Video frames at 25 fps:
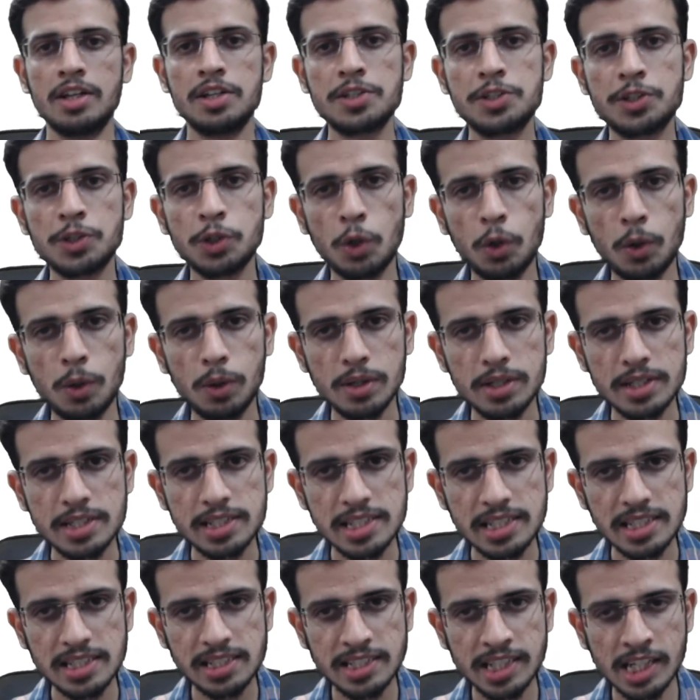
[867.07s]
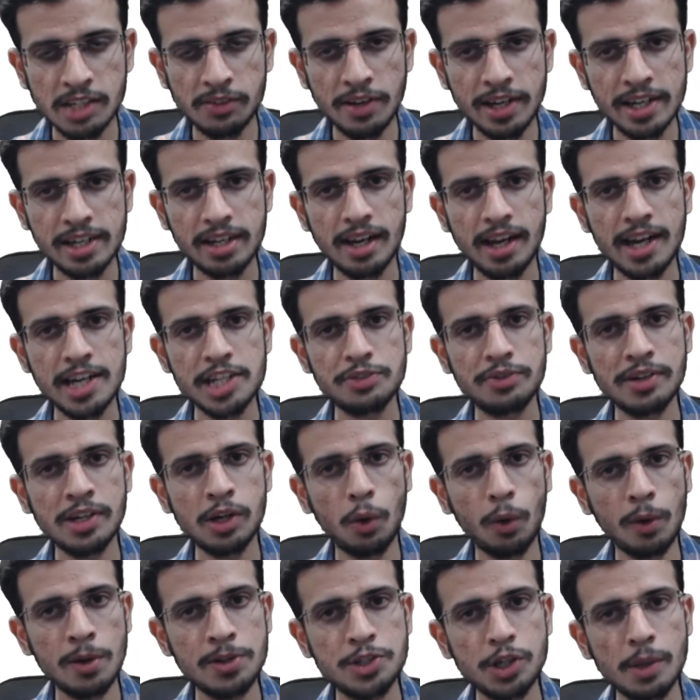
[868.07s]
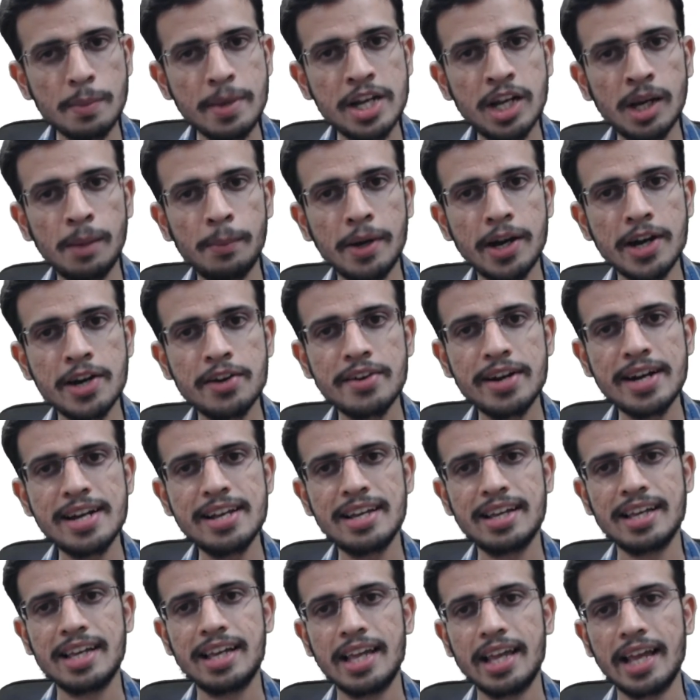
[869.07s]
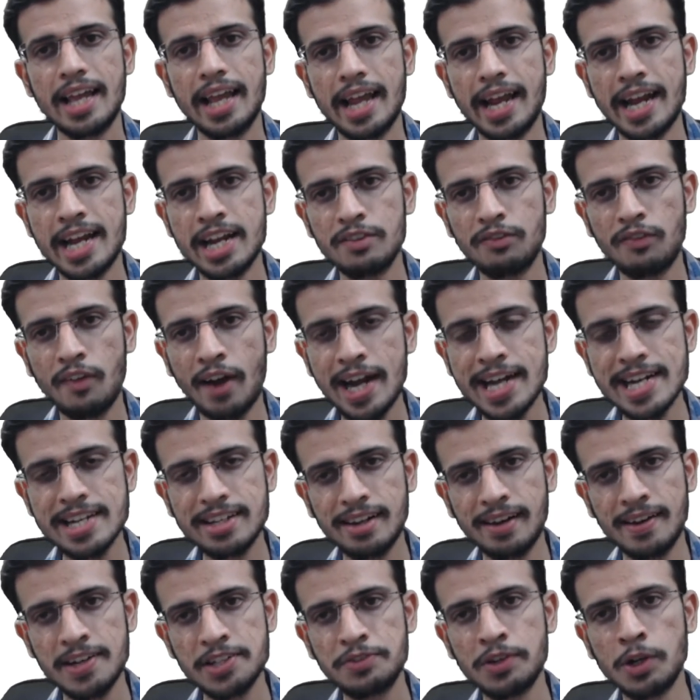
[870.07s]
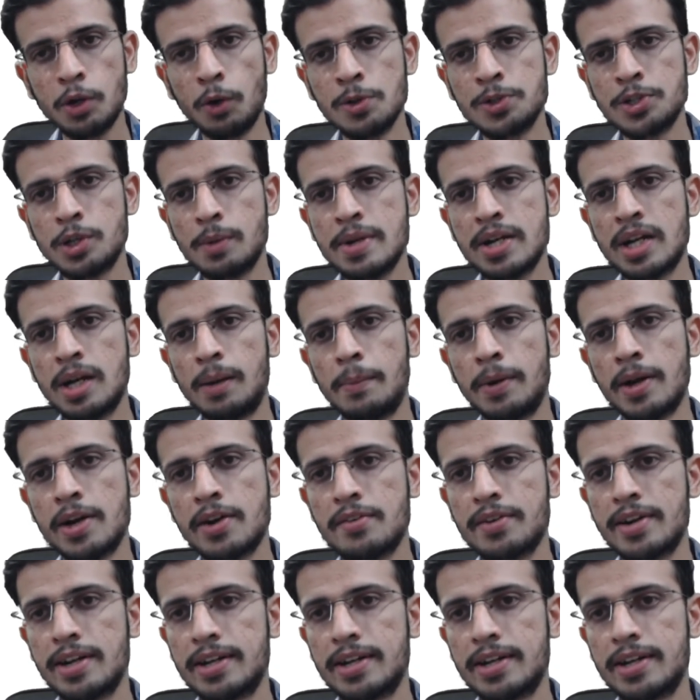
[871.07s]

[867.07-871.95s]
So silver cars will also become 100 and white cars will also become.